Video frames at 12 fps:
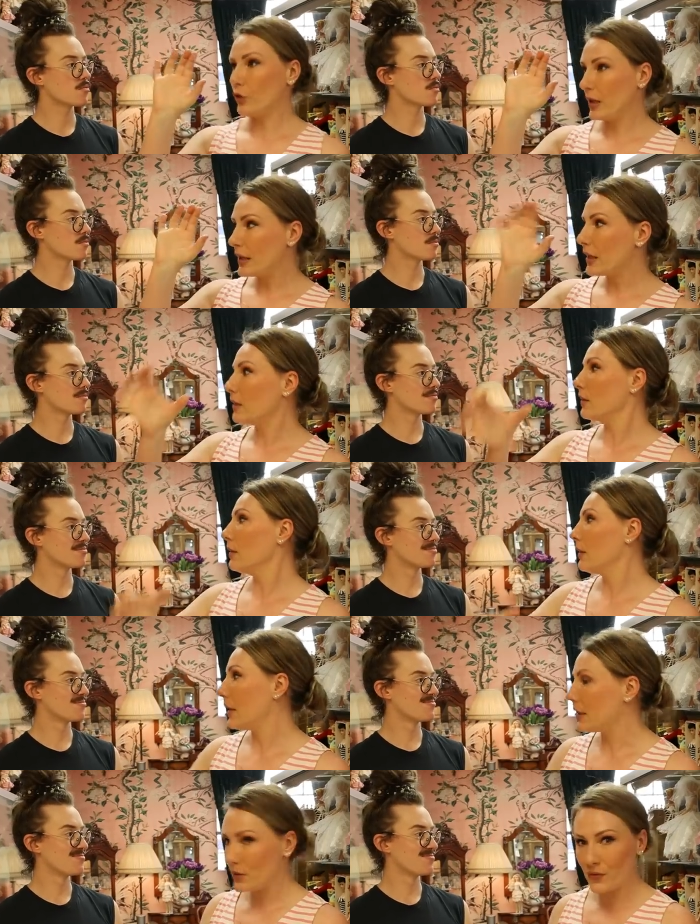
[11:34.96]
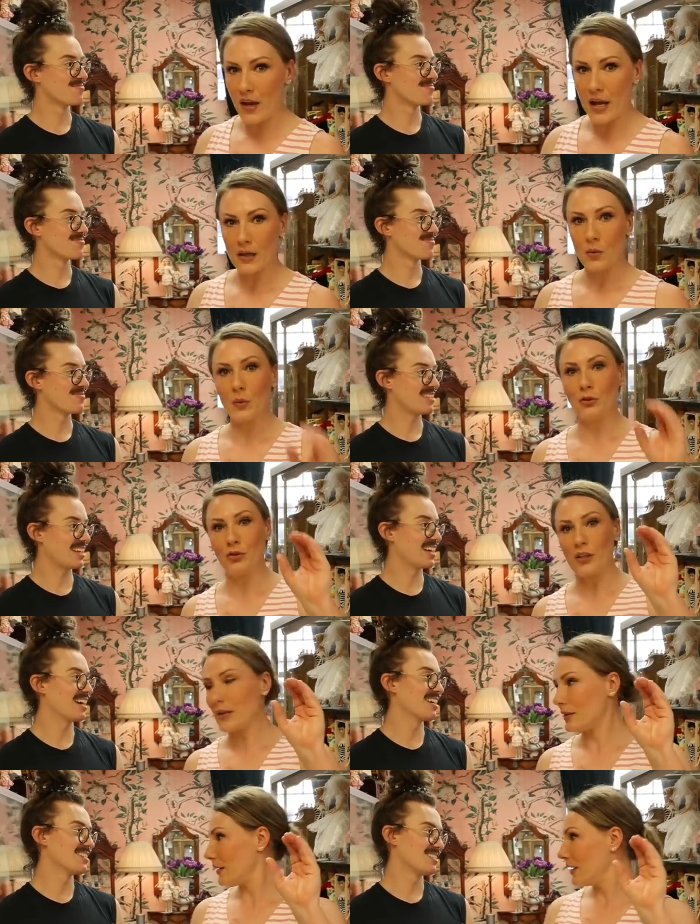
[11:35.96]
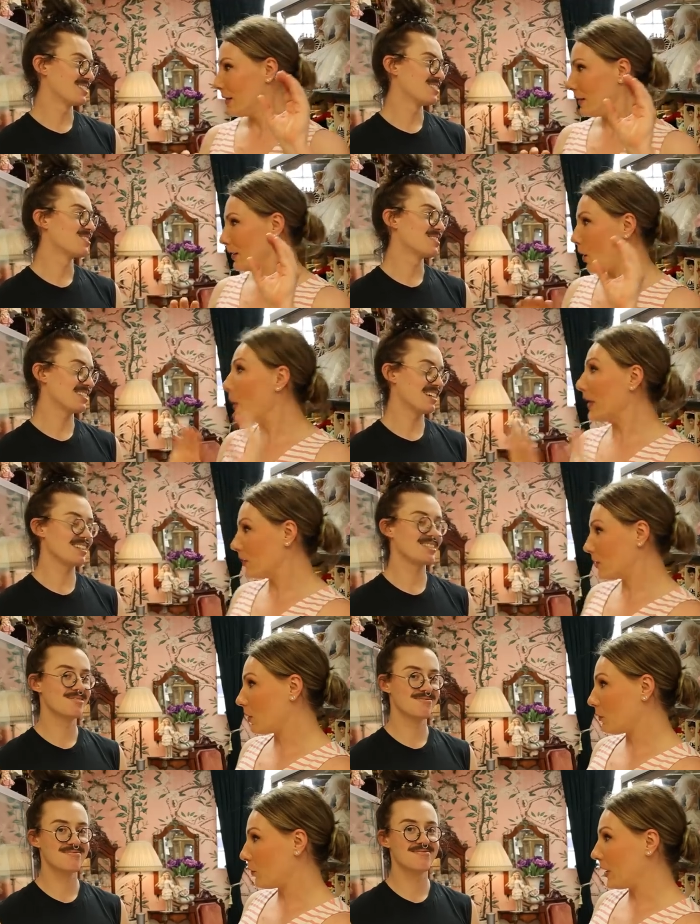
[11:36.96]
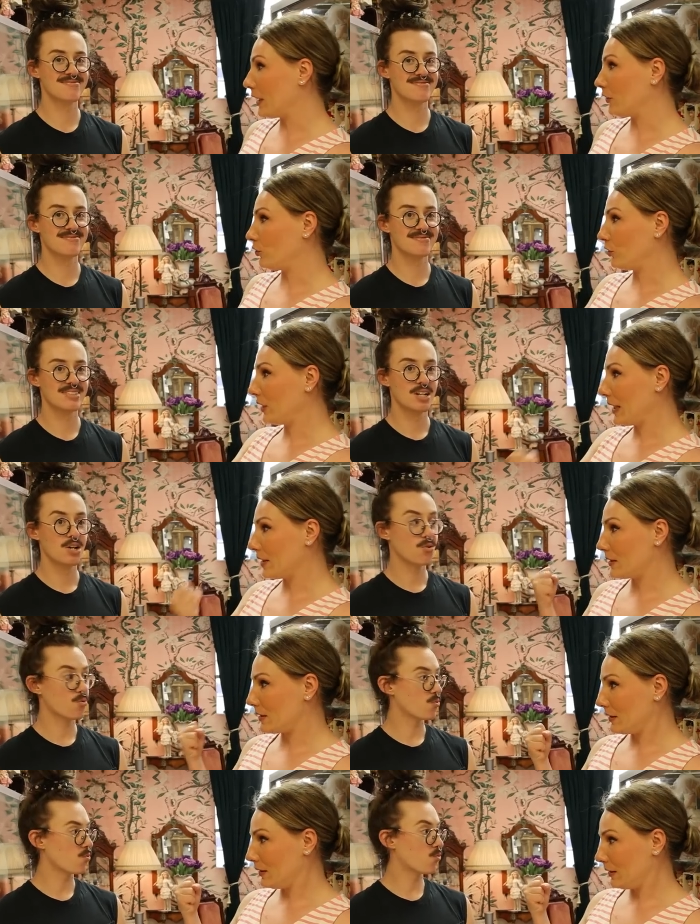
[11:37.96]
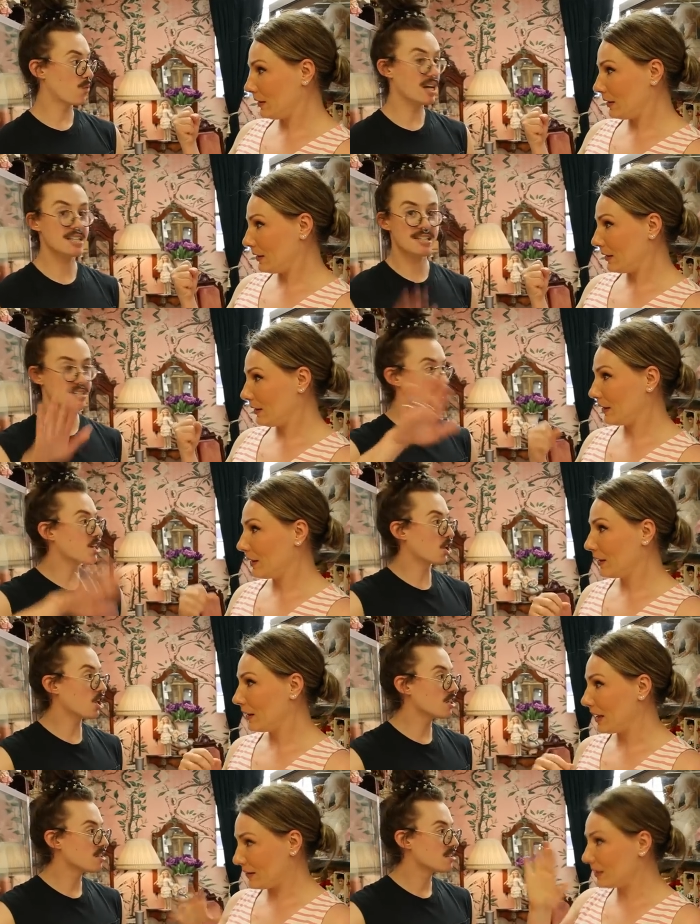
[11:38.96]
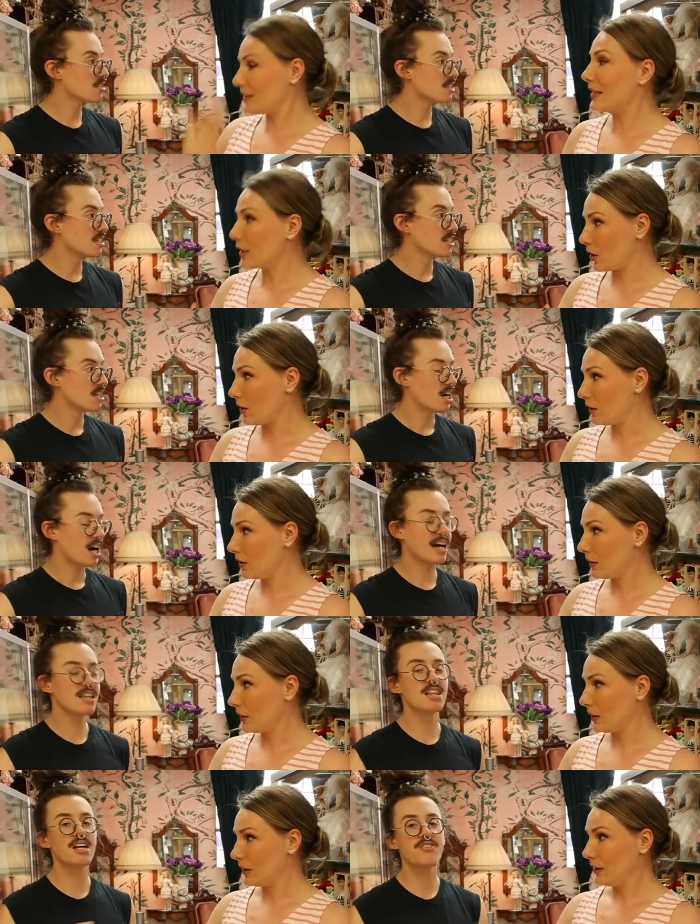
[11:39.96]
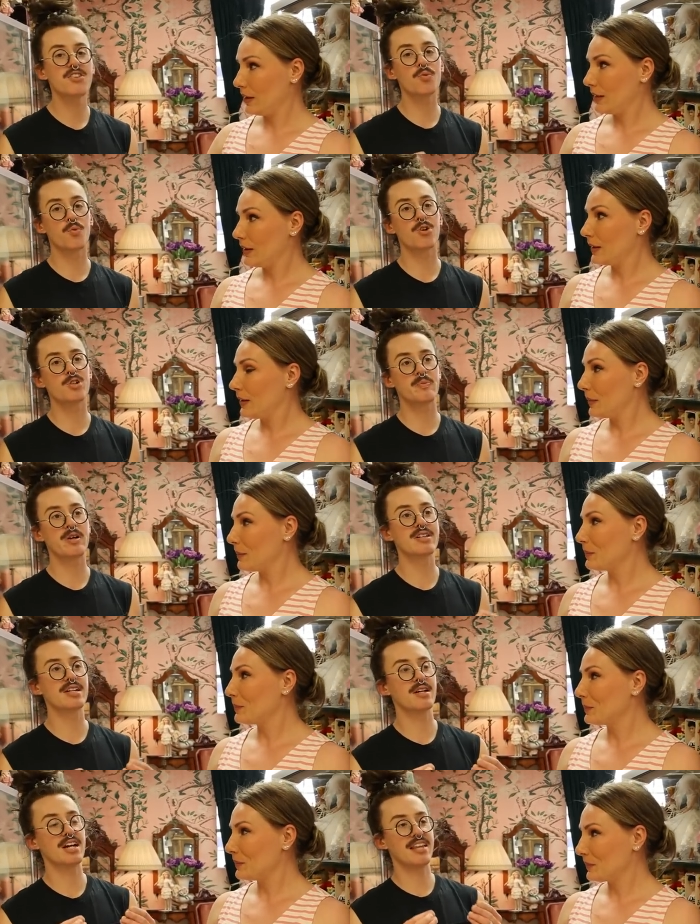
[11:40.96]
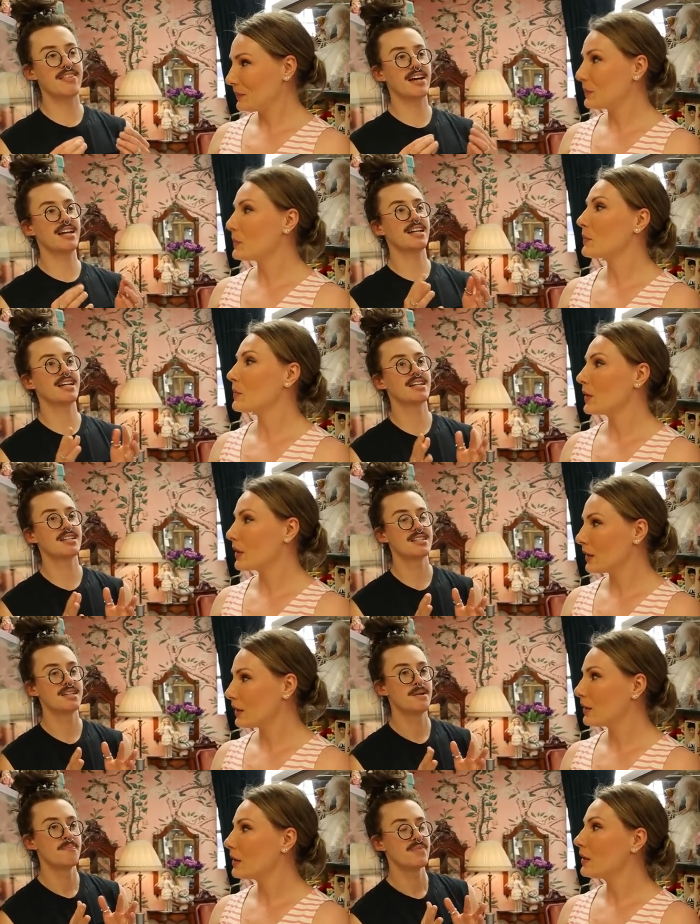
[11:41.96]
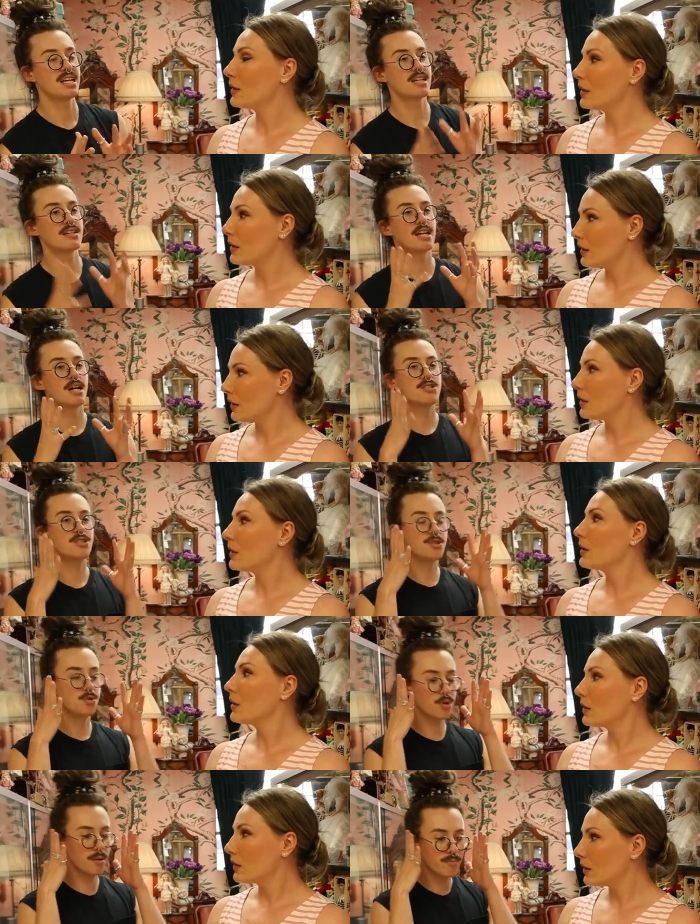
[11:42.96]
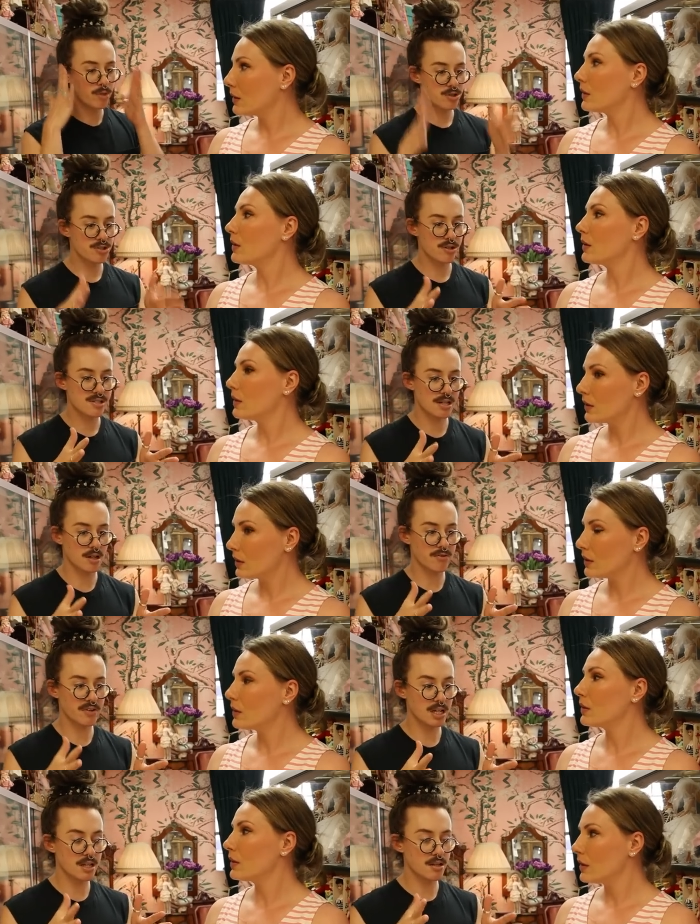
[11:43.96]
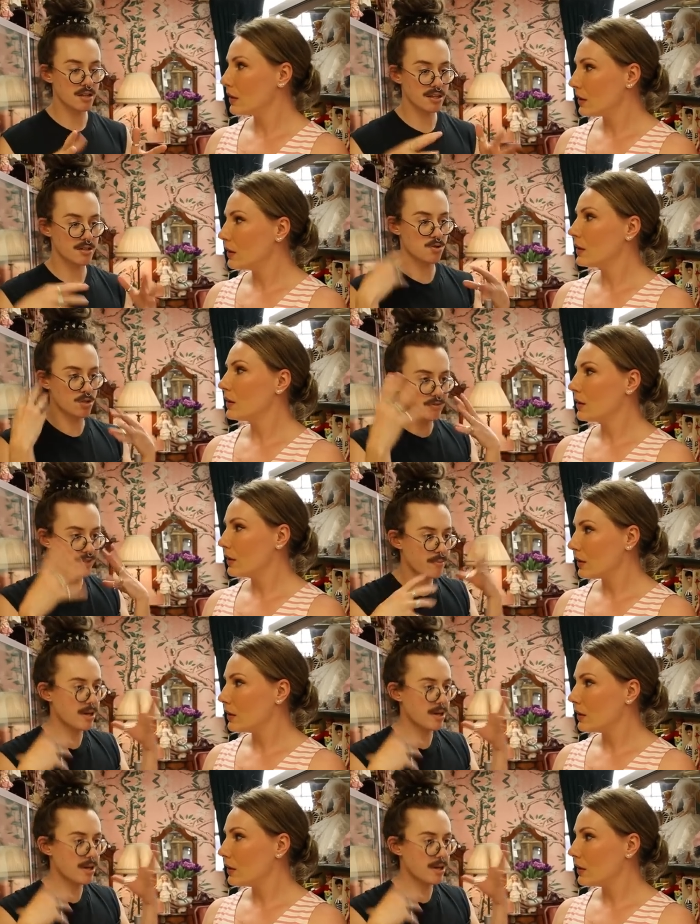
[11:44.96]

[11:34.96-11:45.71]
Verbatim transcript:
Speaker 1: drinking, it's fake. When she's yeah. going yeah. into the fridge, it's Right, it's a sticker. It's
Speaker 2: a sticker. I loved the world building in that it it allowed you to immerse yourself in the sort of